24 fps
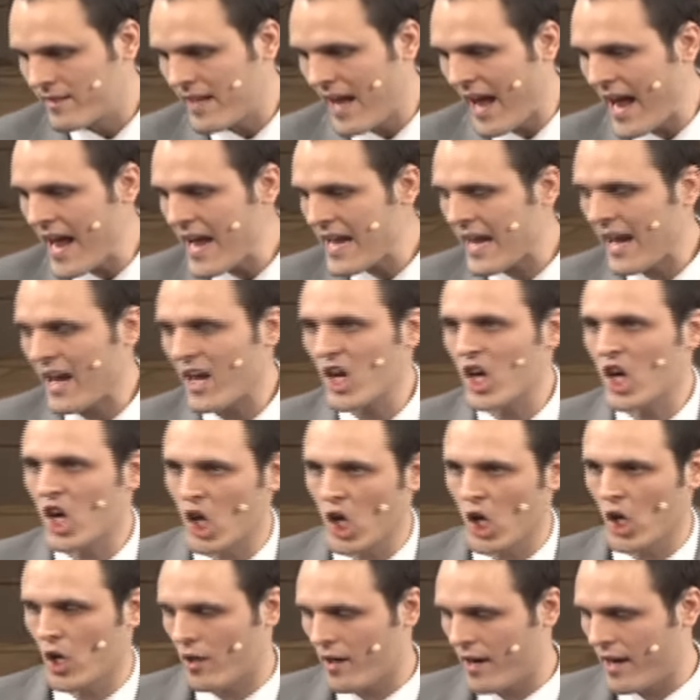Take
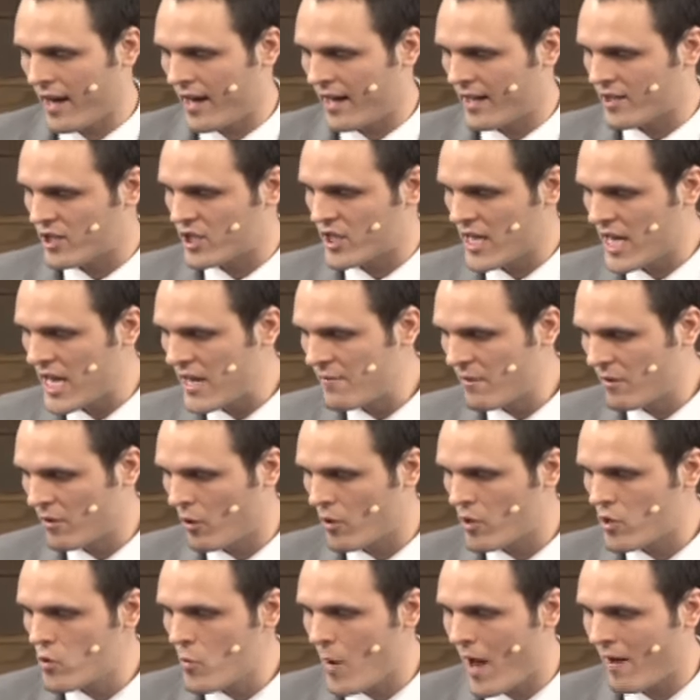courage, even
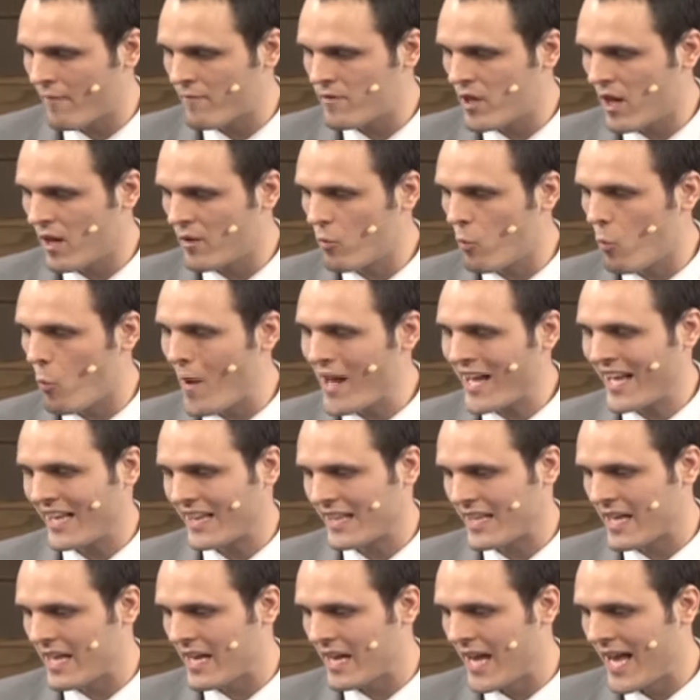though you have done
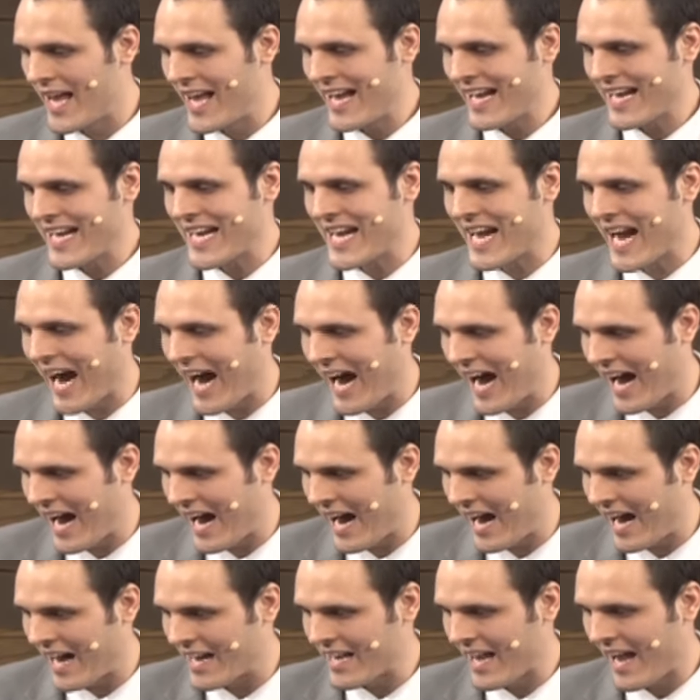wickedly,
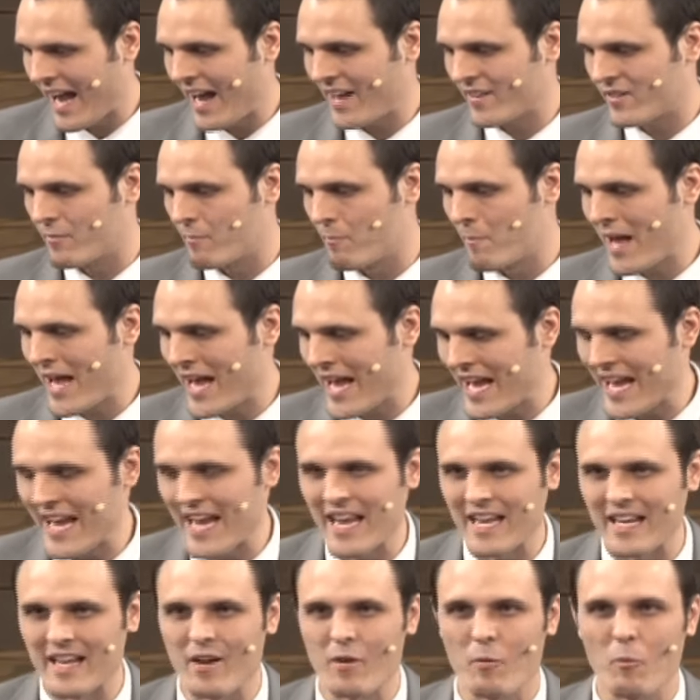God has
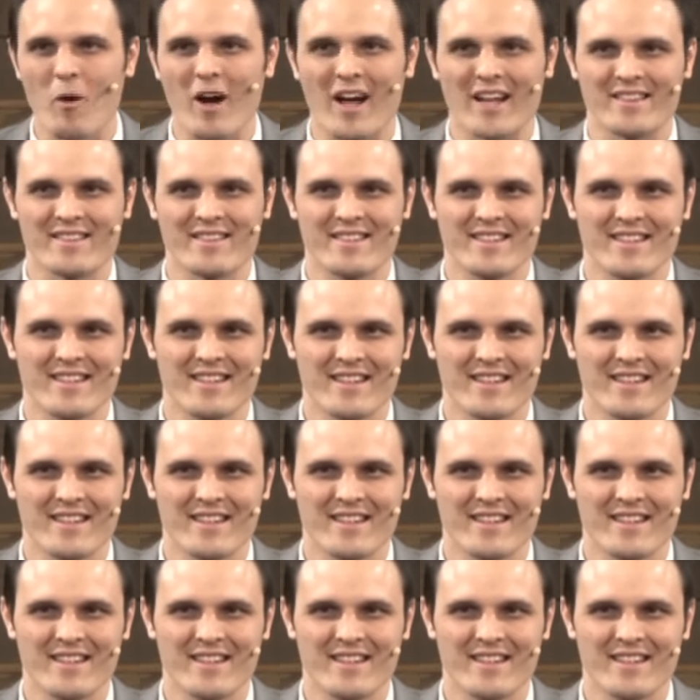made what?